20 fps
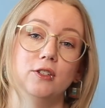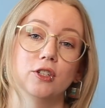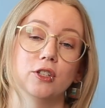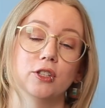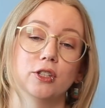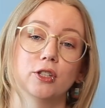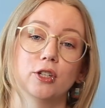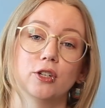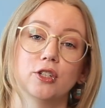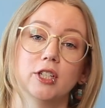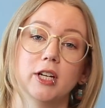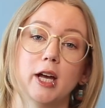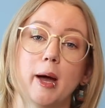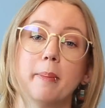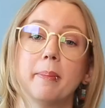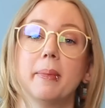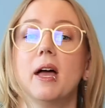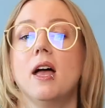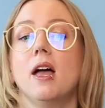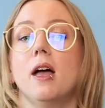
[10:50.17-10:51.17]
Just search
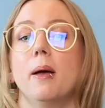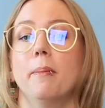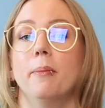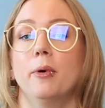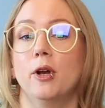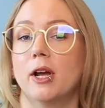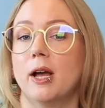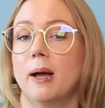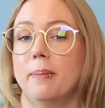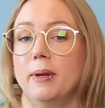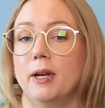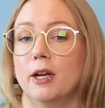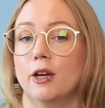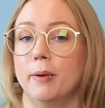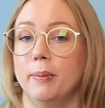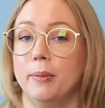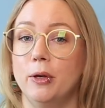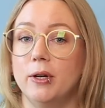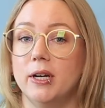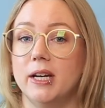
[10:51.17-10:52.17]
up Put a Cup in It
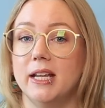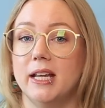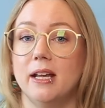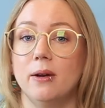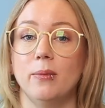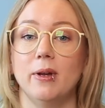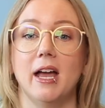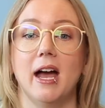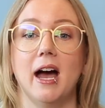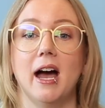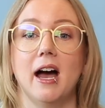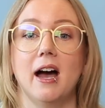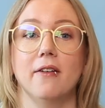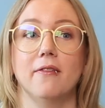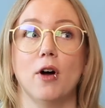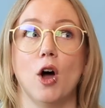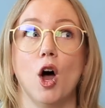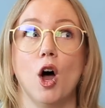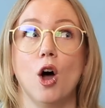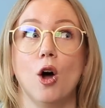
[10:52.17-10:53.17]
community. We
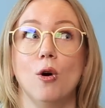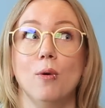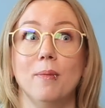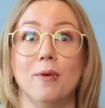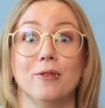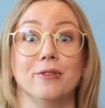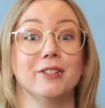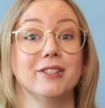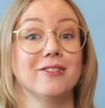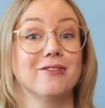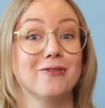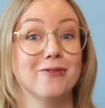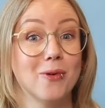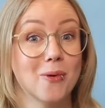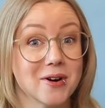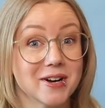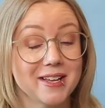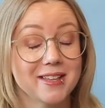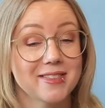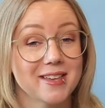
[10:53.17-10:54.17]
have almost
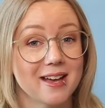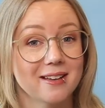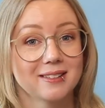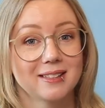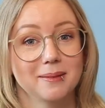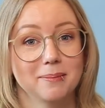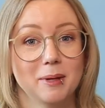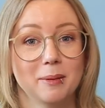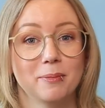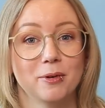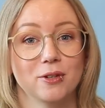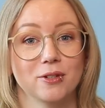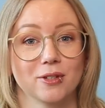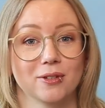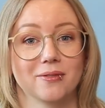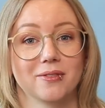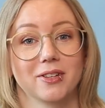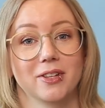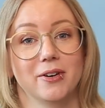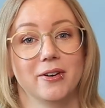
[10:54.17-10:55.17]
40,000 members
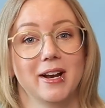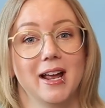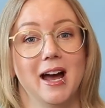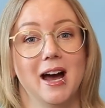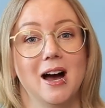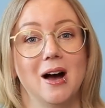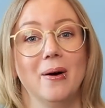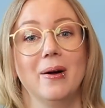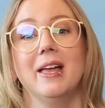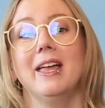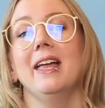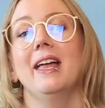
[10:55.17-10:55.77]
over there now.